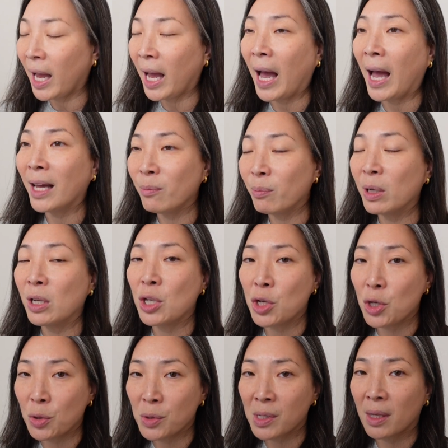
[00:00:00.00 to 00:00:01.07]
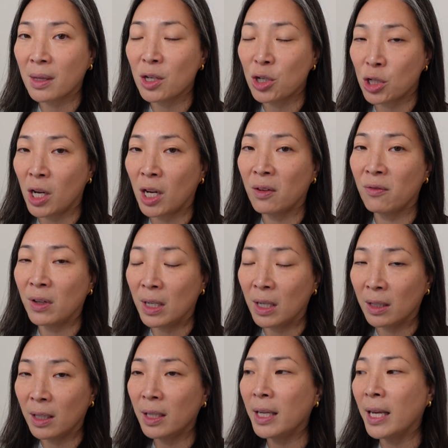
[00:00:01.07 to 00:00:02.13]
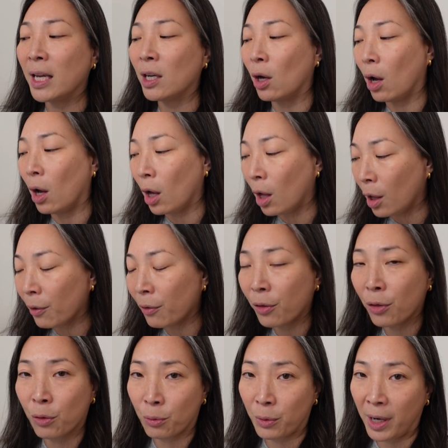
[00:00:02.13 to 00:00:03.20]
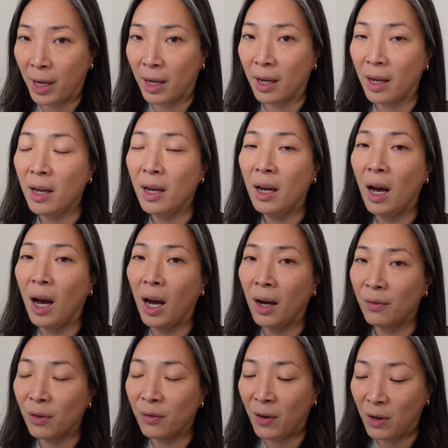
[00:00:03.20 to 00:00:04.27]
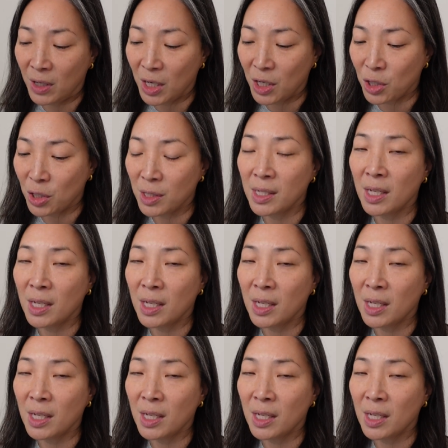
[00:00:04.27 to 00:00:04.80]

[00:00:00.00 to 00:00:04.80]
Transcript: had been using the shade Vanilla in all three of the foundations.